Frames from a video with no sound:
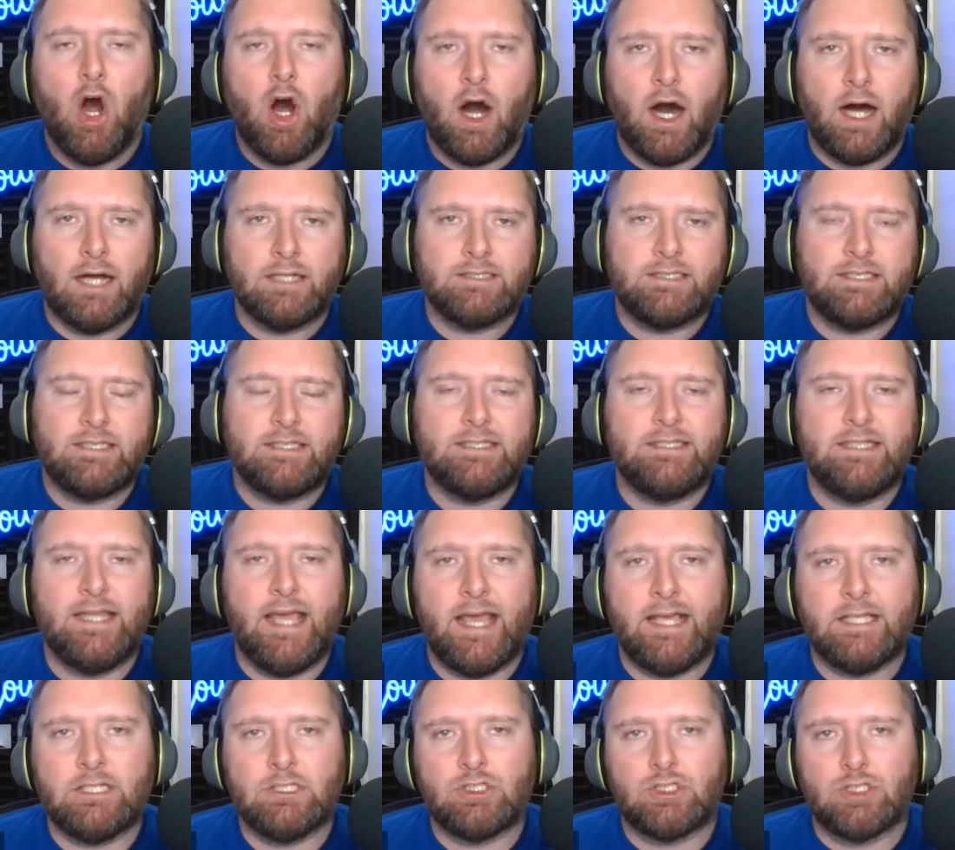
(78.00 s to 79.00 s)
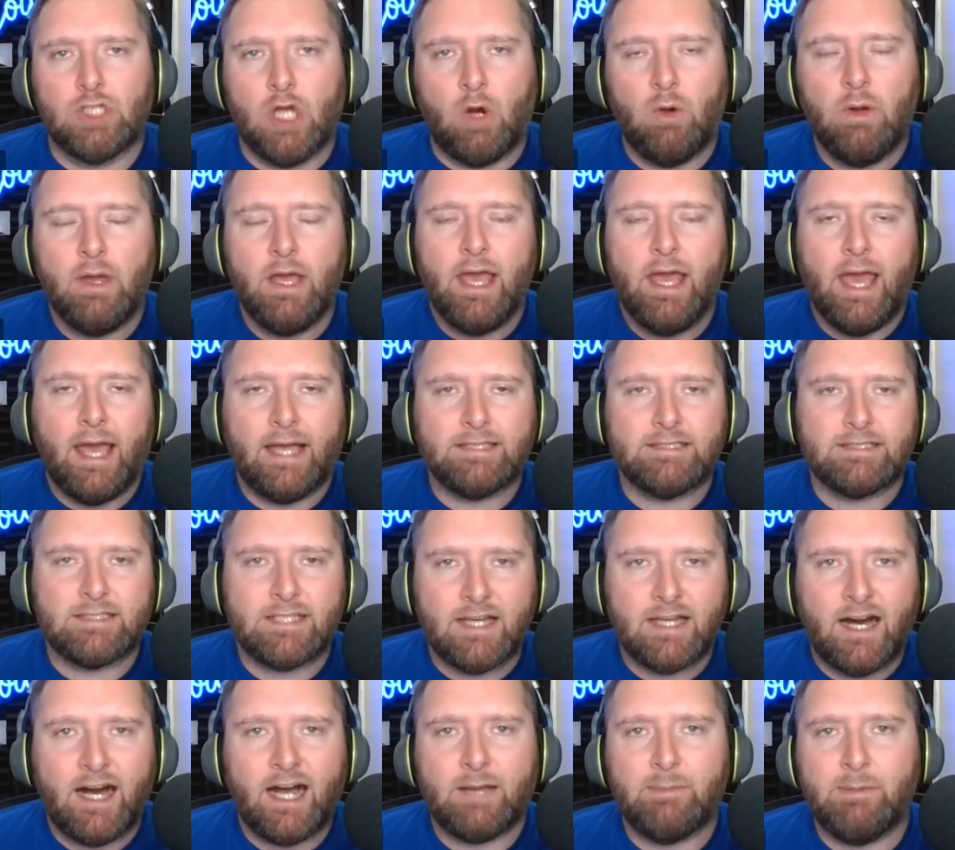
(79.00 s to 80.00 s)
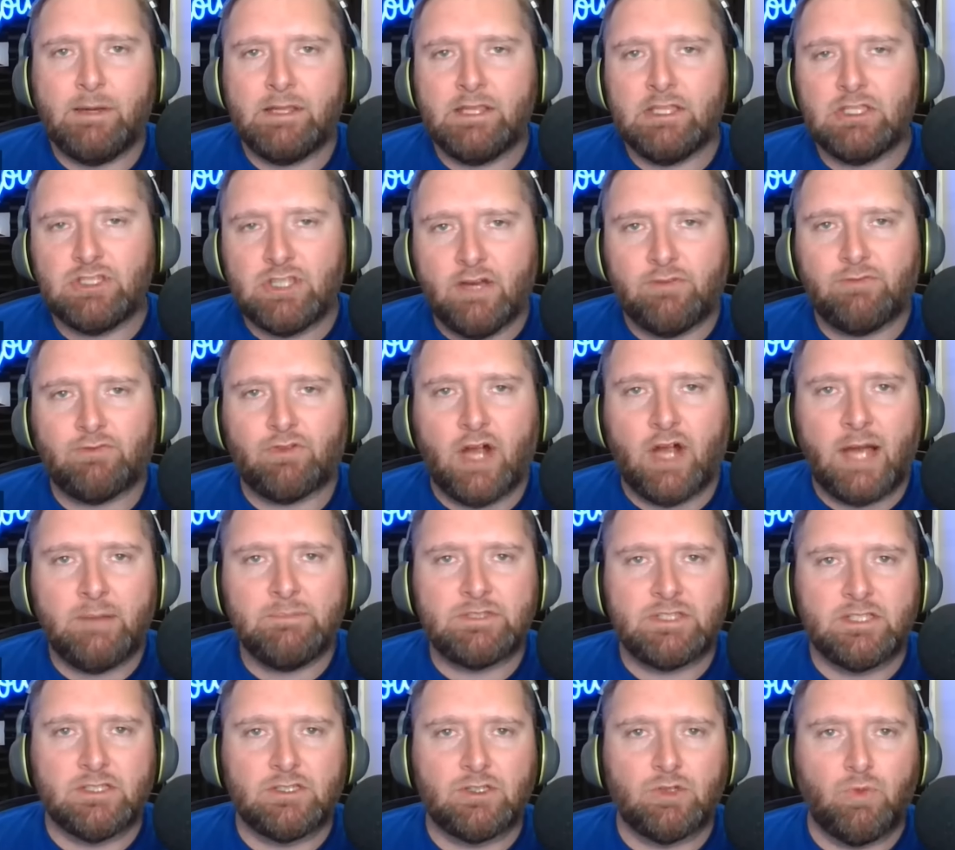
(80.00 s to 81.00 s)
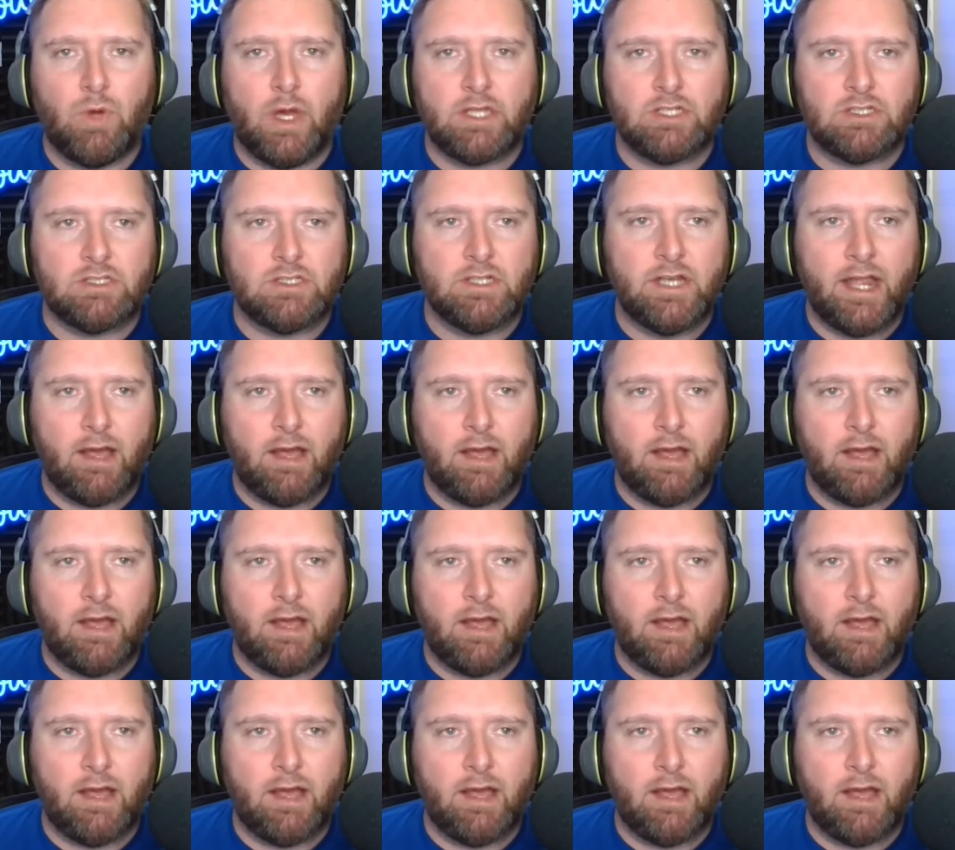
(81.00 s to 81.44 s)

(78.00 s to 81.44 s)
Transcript: on today's show and talk about the Jeff Grimes situation.